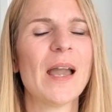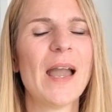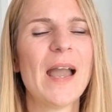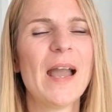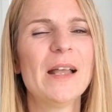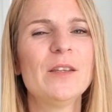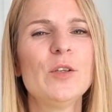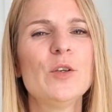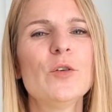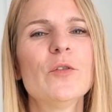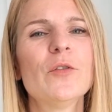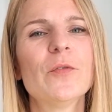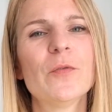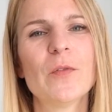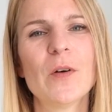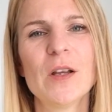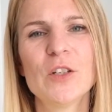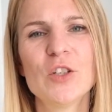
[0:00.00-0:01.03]
and
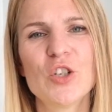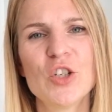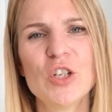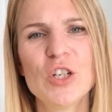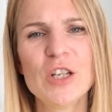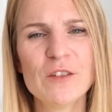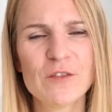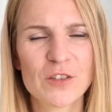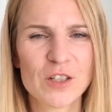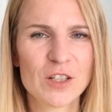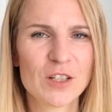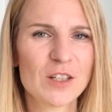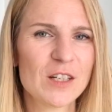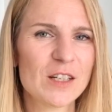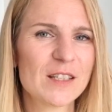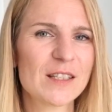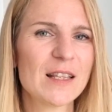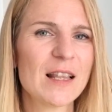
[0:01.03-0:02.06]
you've achieved
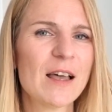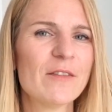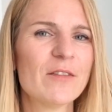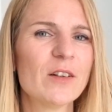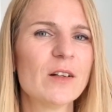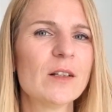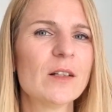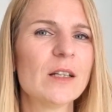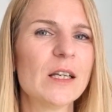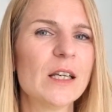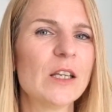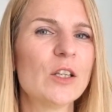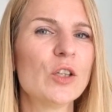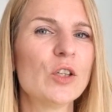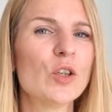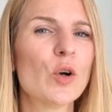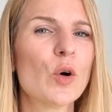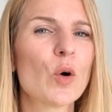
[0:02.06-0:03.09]
this level
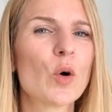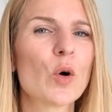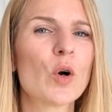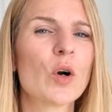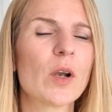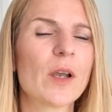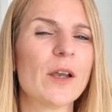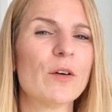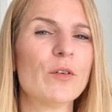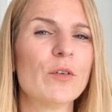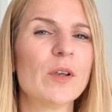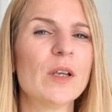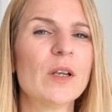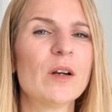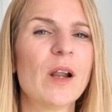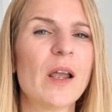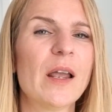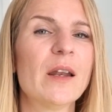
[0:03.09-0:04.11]
in your
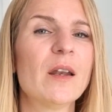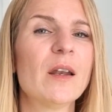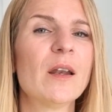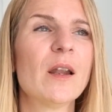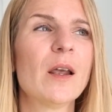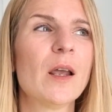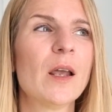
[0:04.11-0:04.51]
career and